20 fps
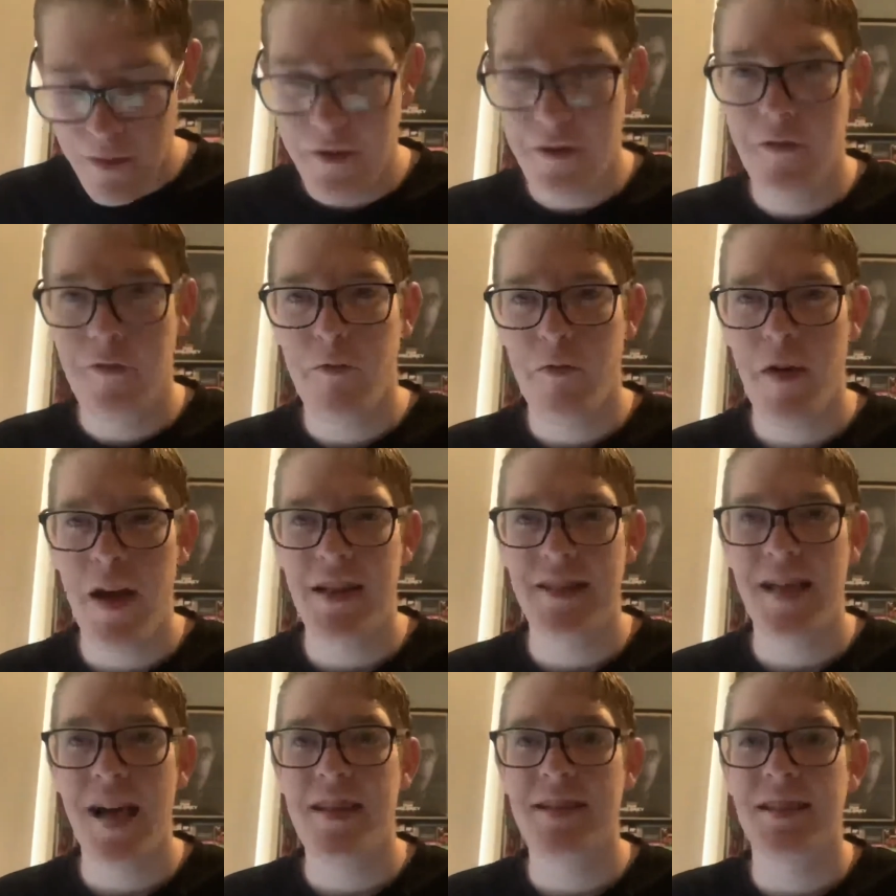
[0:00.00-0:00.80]

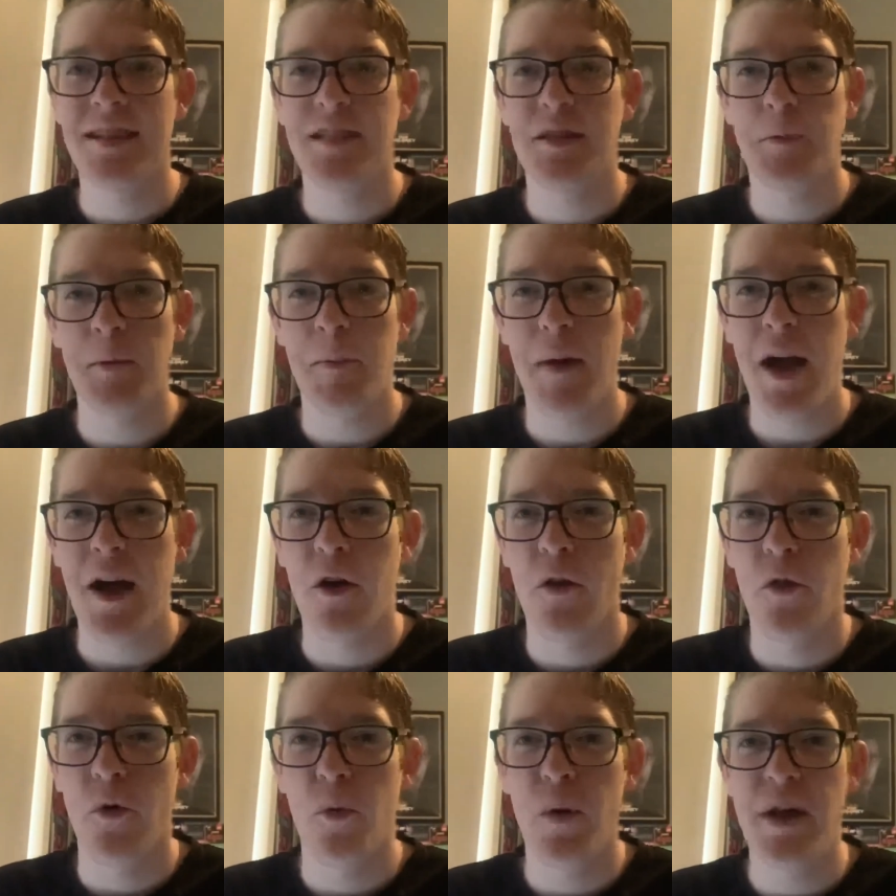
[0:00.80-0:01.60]
Fantastic to be back
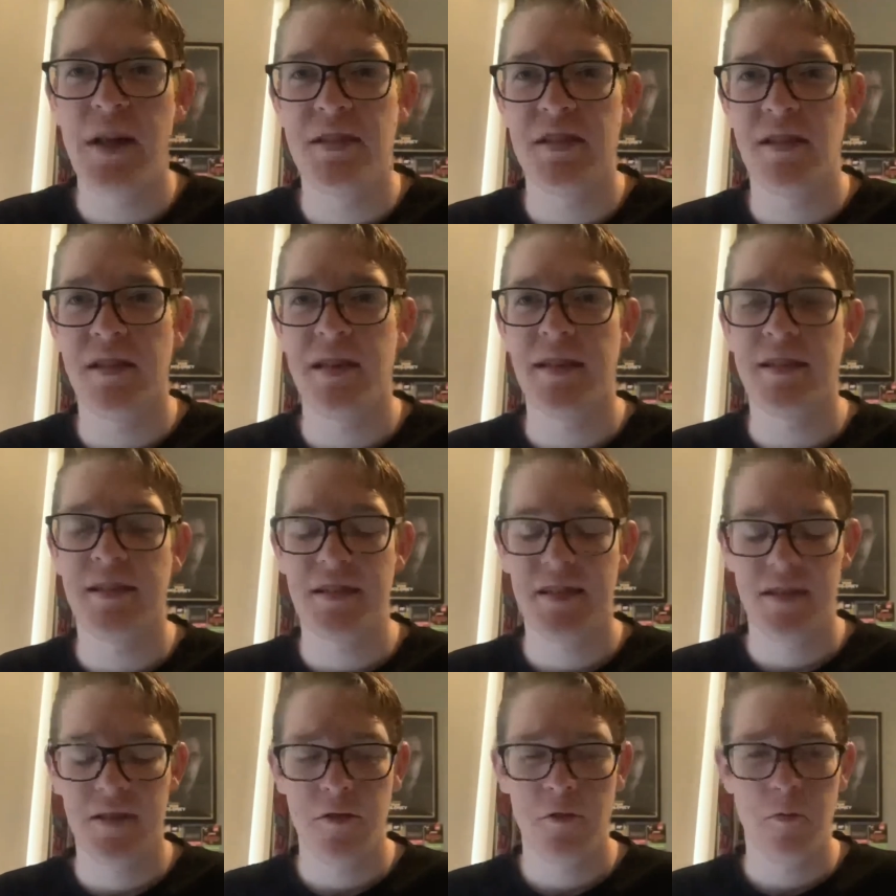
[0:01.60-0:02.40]
on the winners
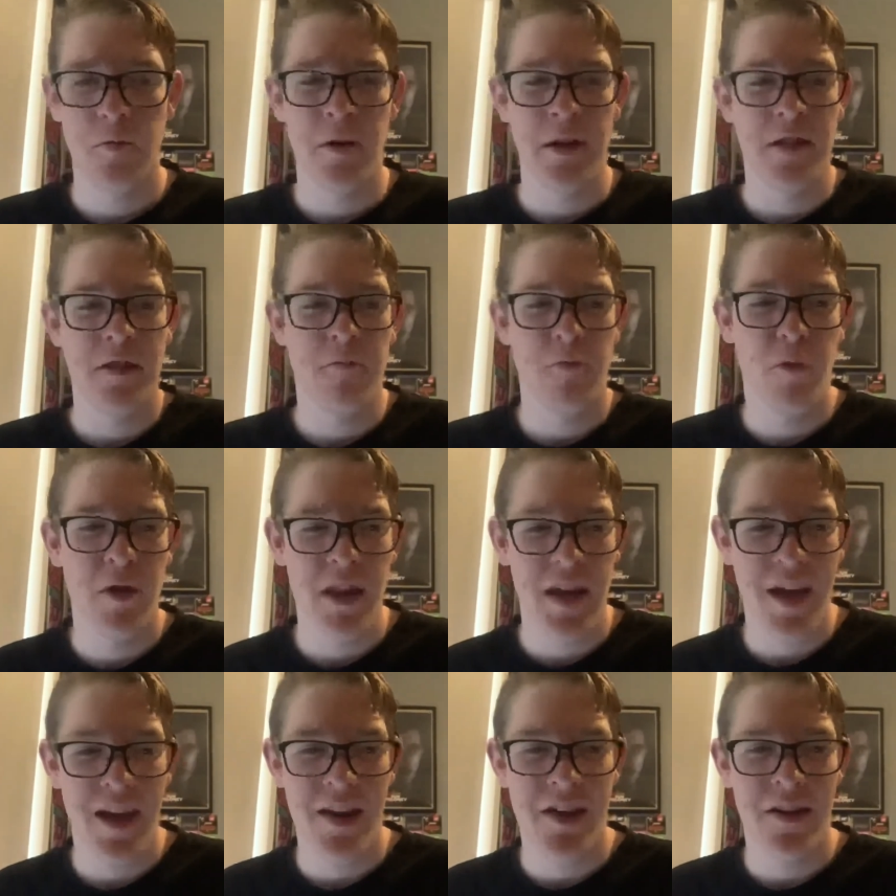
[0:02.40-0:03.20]
list. We
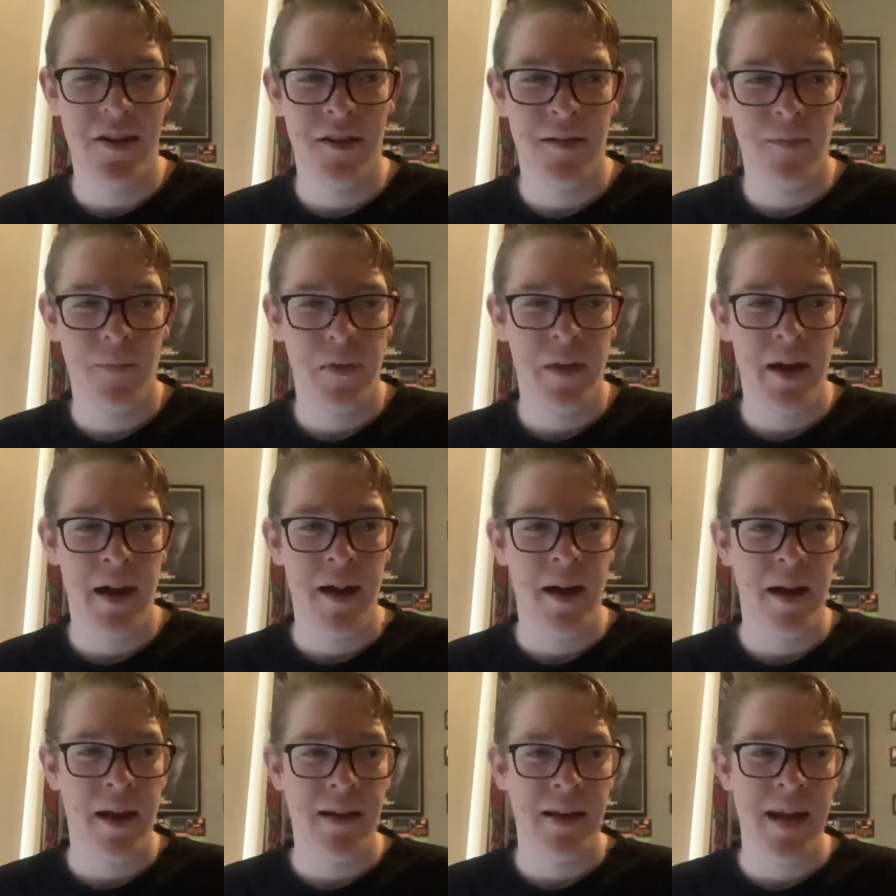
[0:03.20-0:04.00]
needed it.
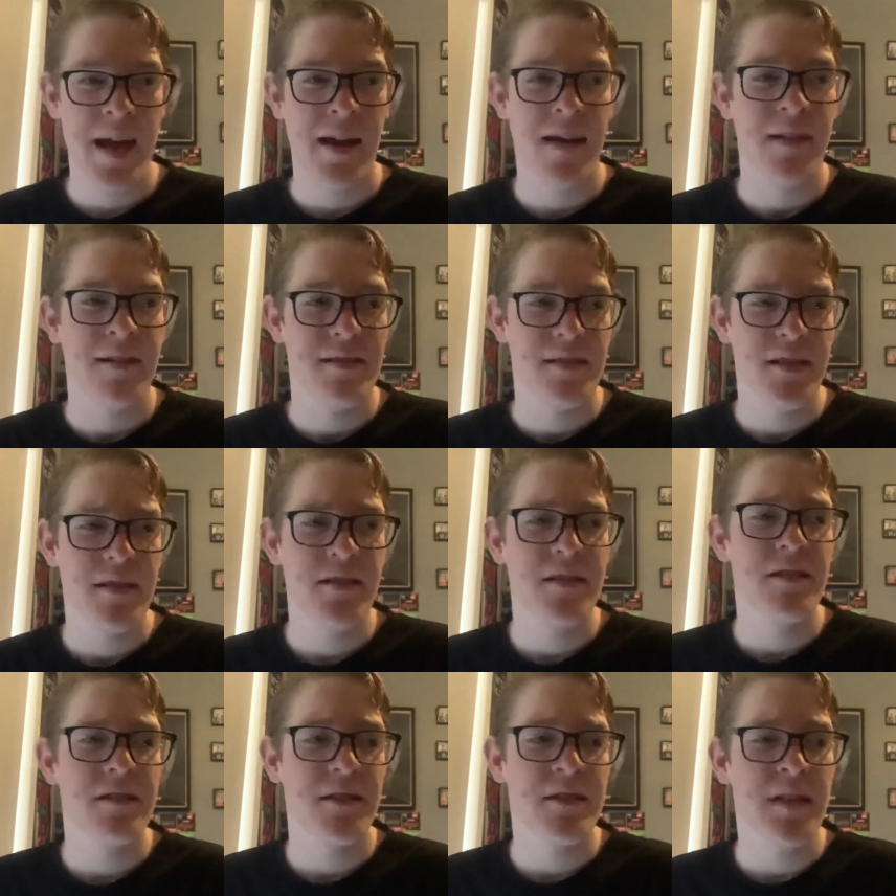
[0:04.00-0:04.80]
And now
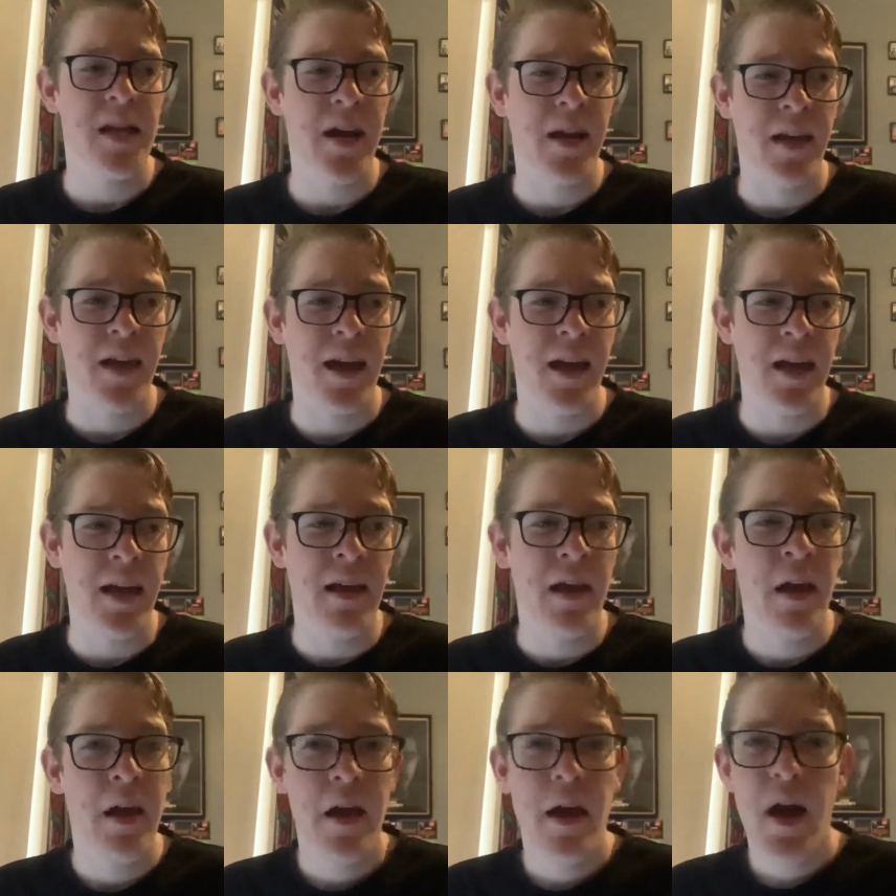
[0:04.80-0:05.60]
consistency is our key.
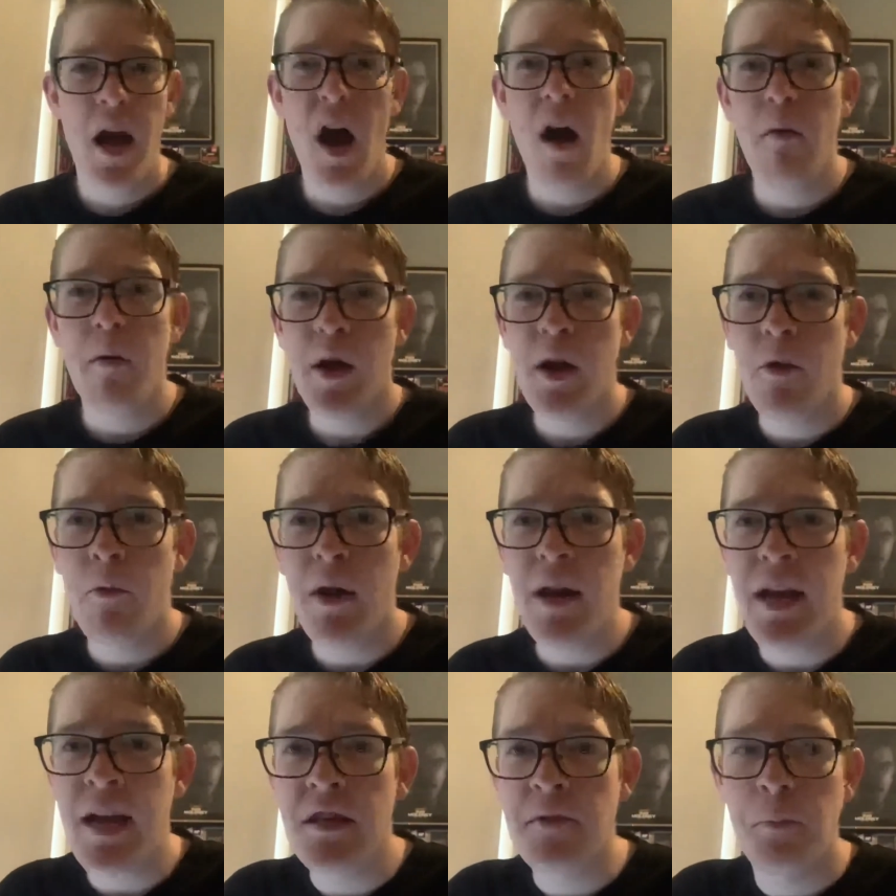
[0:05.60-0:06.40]
Are we going to
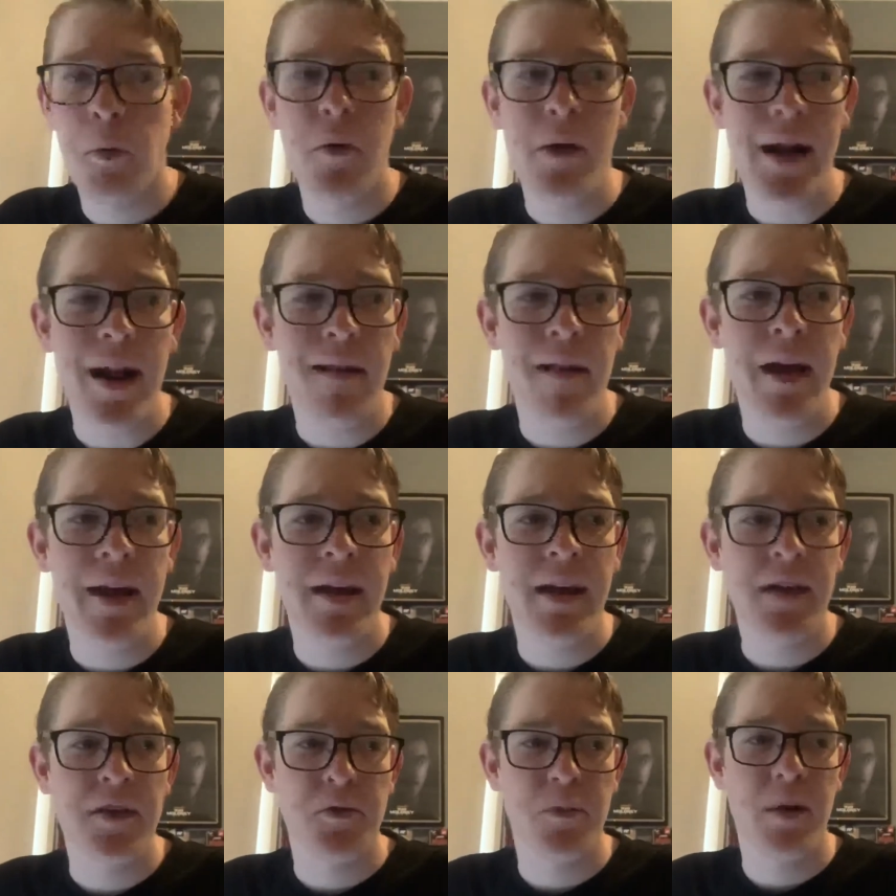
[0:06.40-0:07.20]
win against Port Adelaide
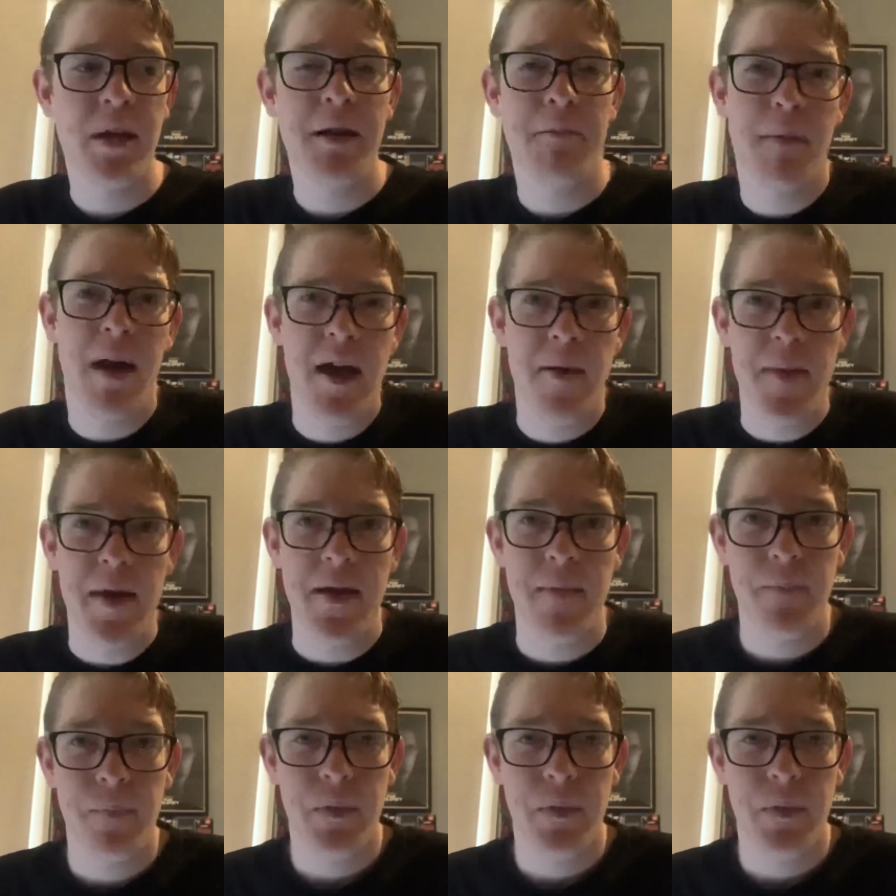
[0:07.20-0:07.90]
next week? Maybe.